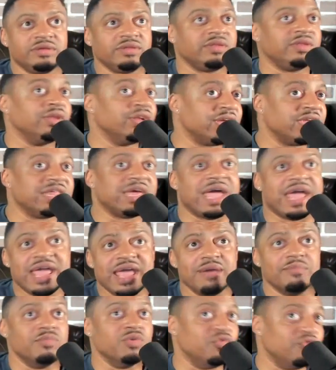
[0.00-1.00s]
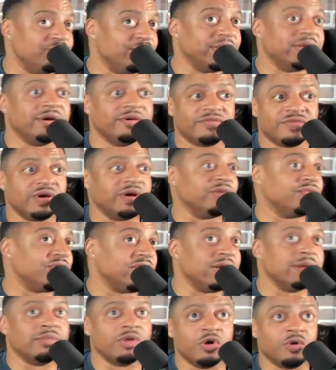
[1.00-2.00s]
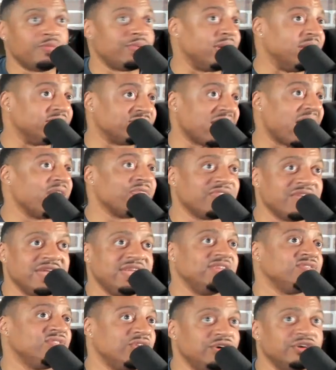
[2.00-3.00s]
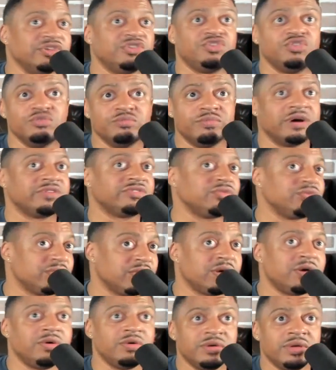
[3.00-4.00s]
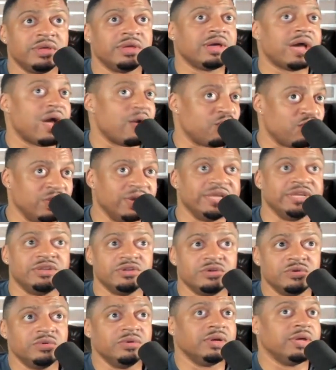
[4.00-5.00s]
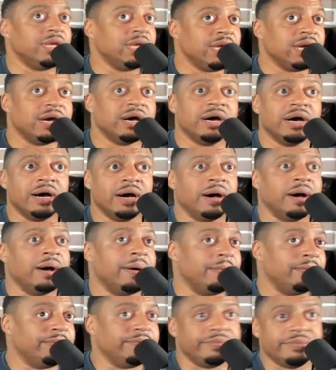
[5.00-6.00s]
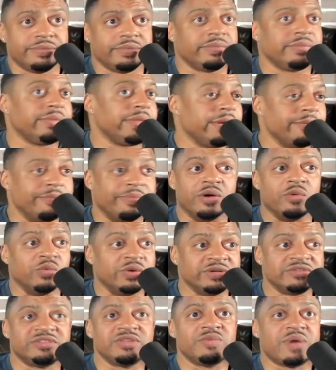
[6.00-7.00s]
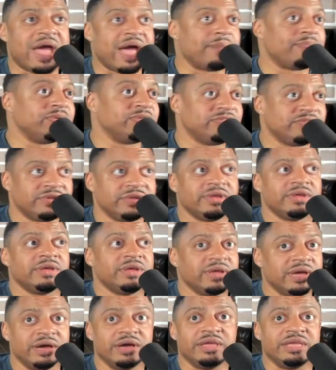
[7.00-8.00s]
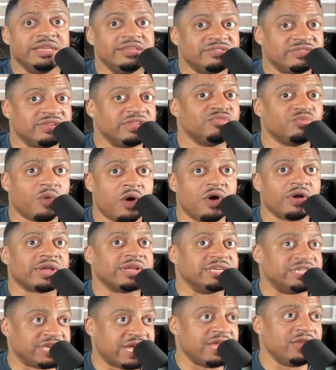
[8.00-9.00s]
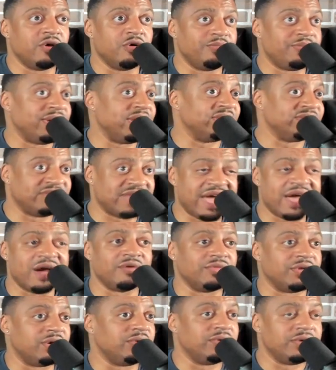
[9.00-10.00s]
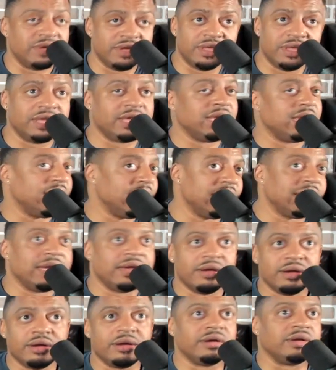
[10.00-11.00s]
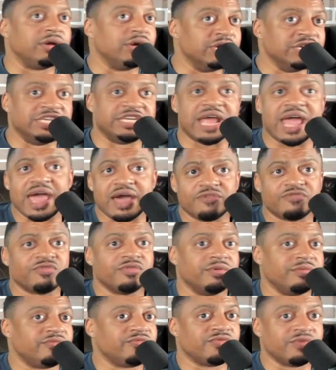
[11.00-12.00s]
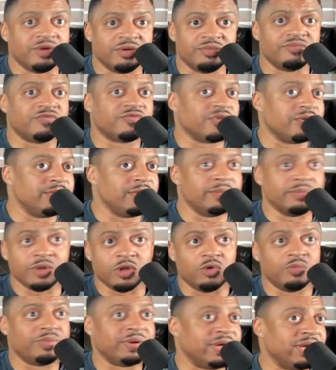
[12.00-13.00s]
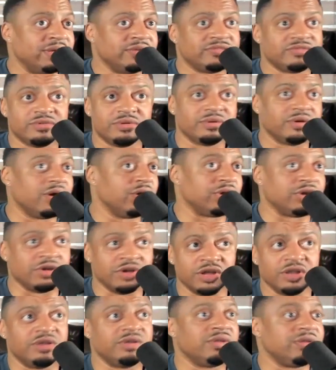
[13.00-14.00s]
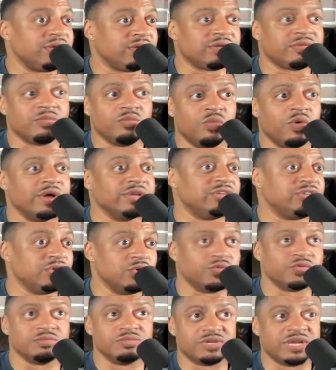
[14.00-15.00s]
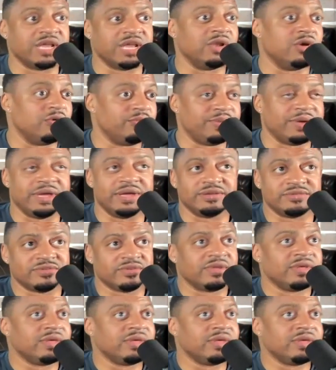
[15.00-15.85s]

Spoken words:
Look at the head movement of M. Lopez. I think he's a little too muscled, though. I really do. But we'll see what happens. He's walking J. Lopez down, though. A good jab from M. Lopez. A good 1-2 from J. Lopez.